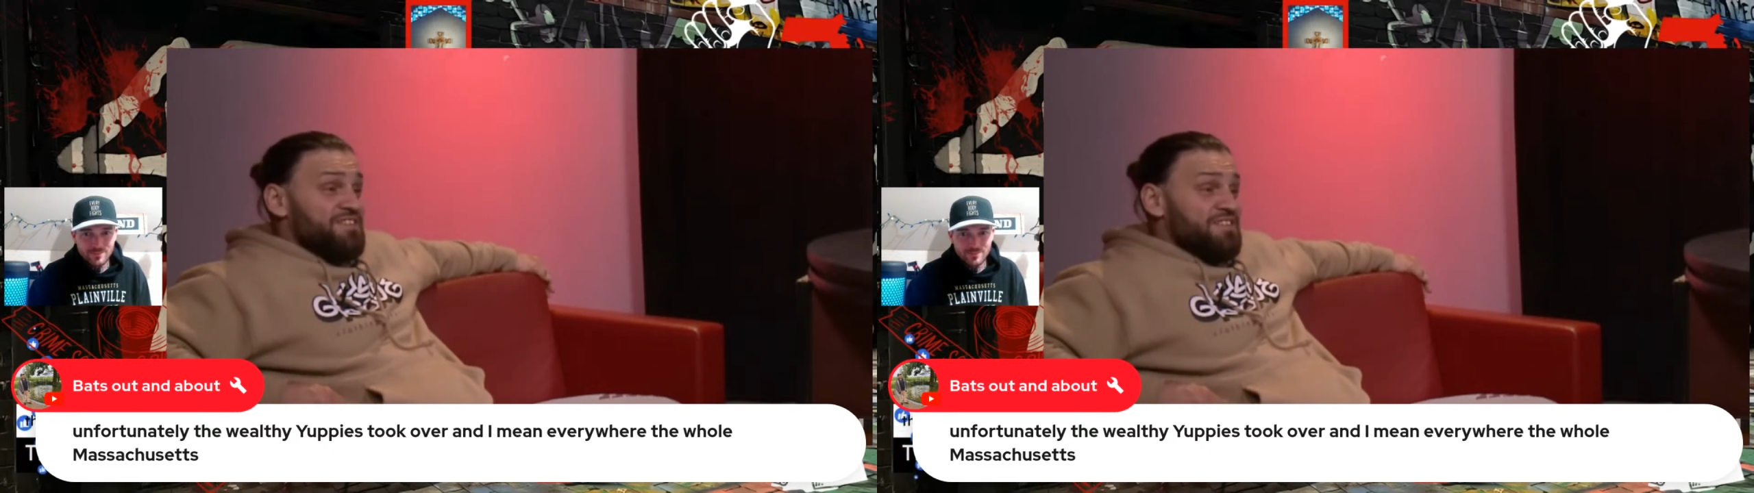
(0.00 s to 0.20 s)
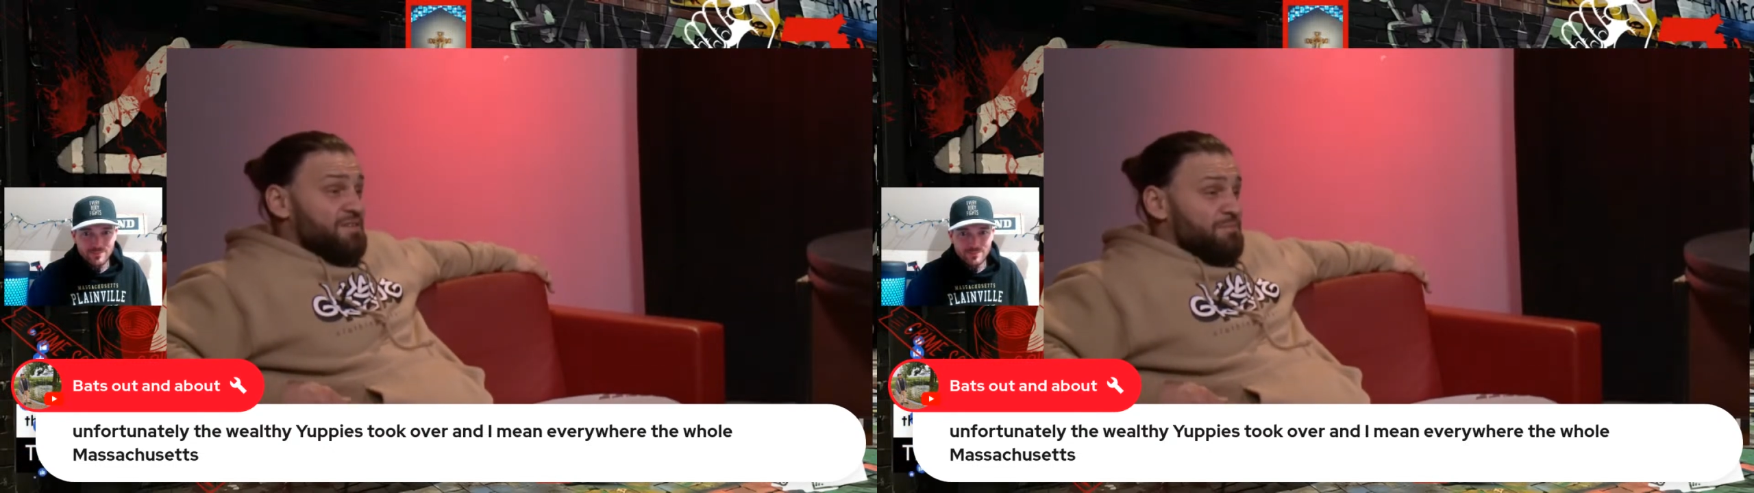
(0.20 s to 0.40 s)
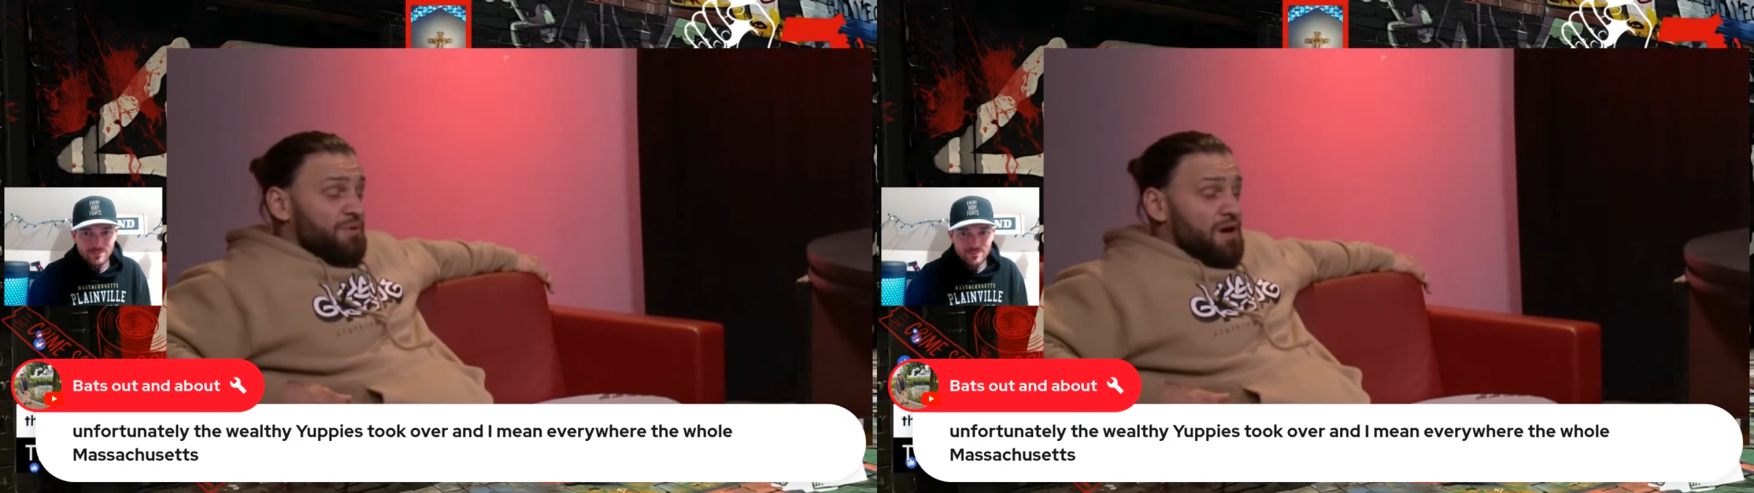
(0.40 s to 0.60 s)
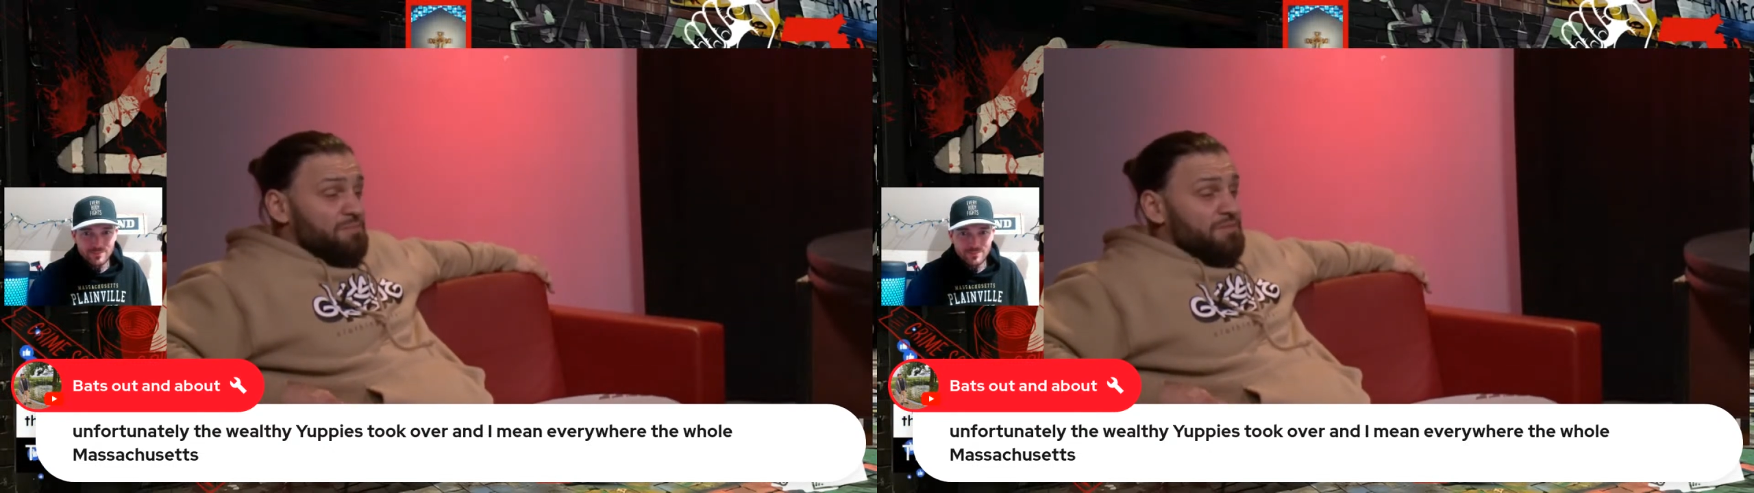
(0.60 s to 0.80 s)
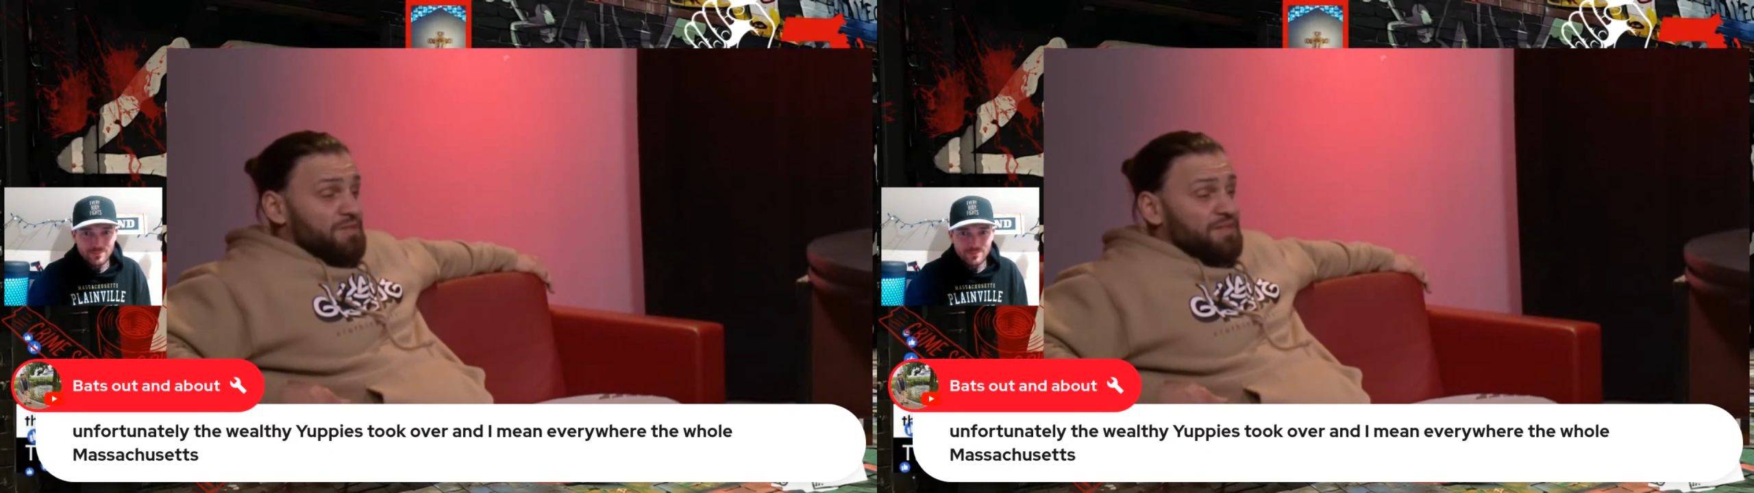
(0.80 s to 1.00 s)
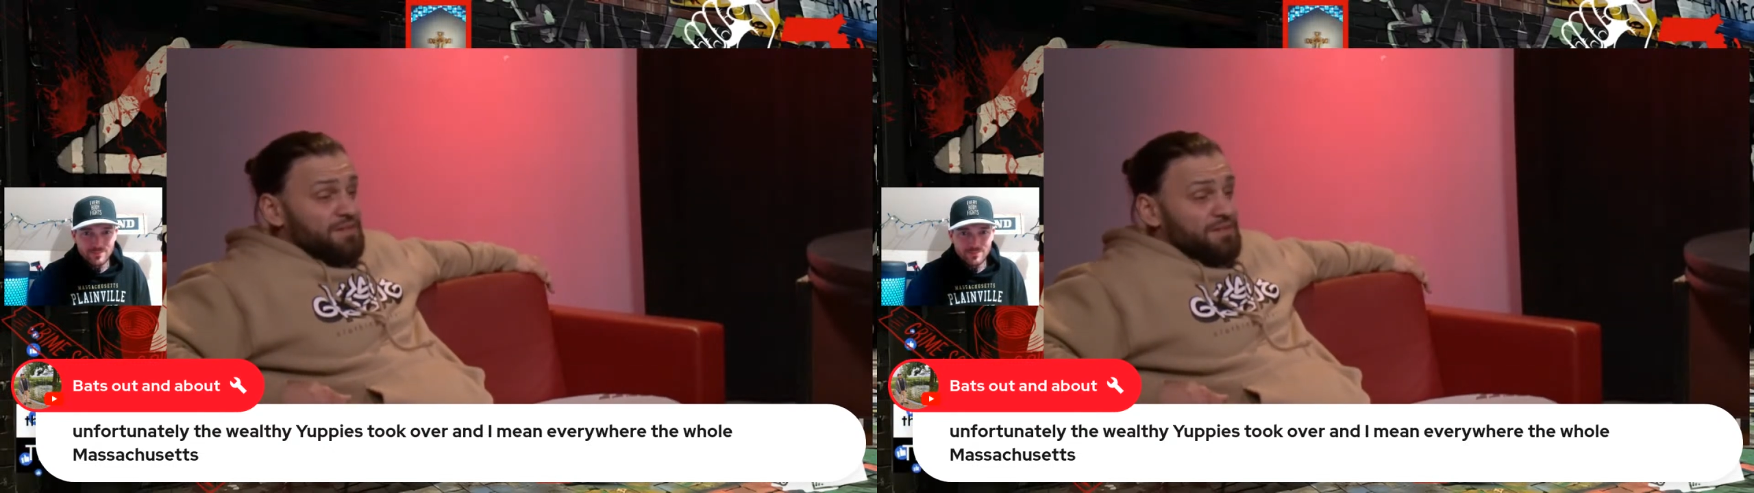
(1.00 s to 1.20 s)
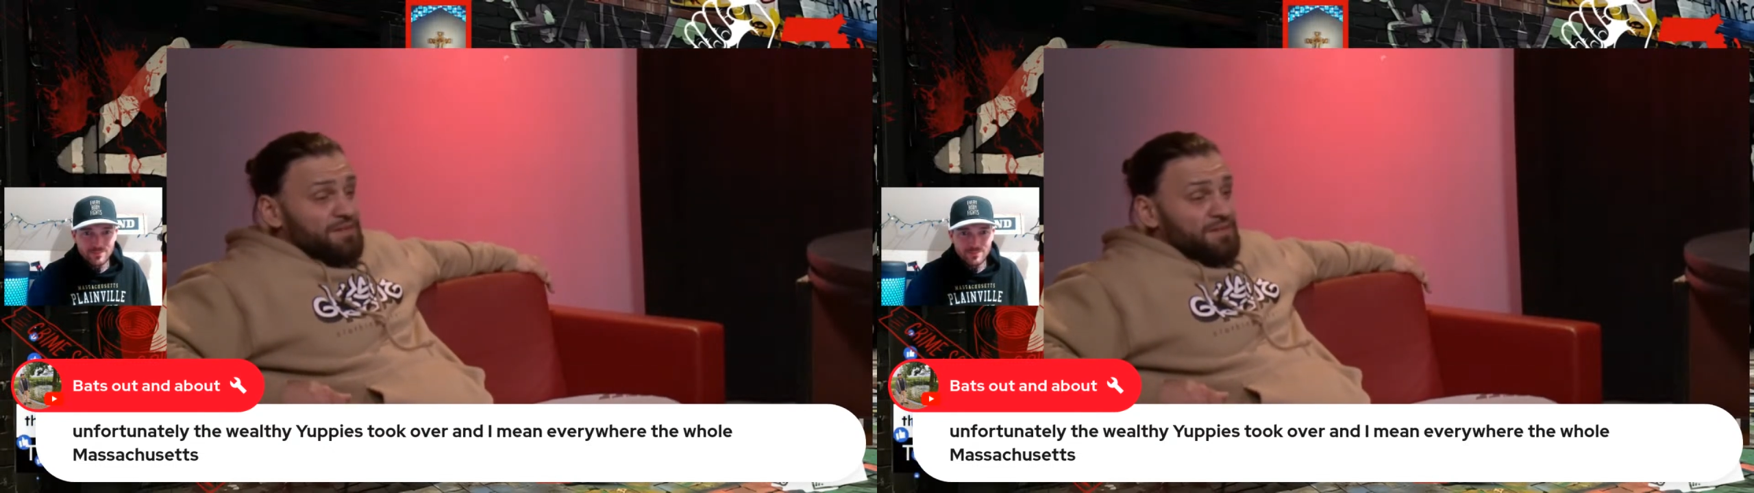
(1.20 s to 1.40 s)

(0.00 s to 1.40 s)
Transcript: to probably